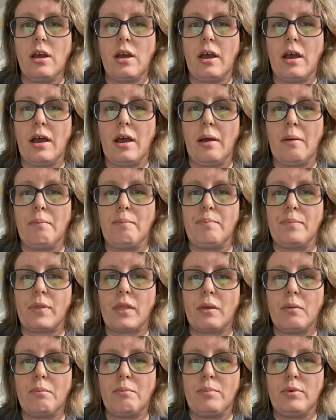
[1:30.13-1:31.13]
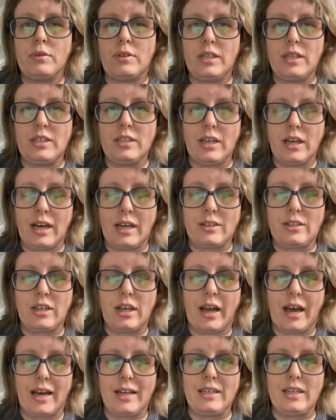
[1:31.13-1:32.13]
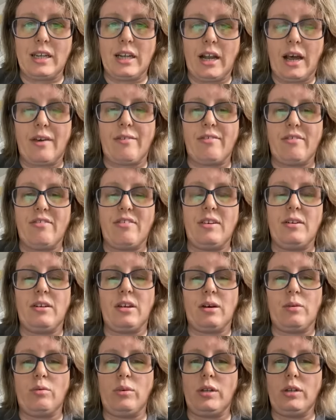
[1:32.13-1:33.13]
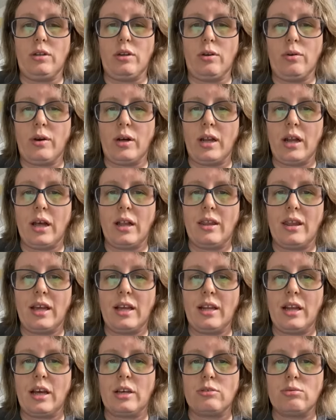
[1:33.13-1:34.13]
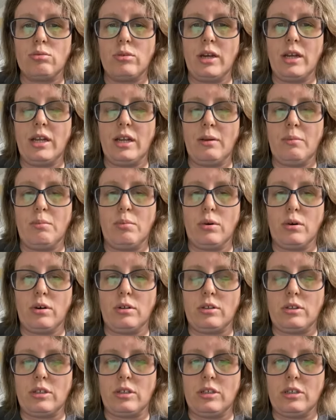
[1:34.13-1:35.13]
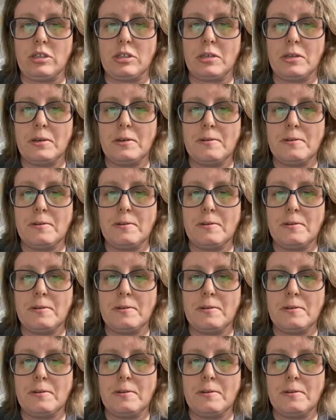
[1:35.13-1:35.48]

Um, but he has a hand in everything that we do, and I think that's really important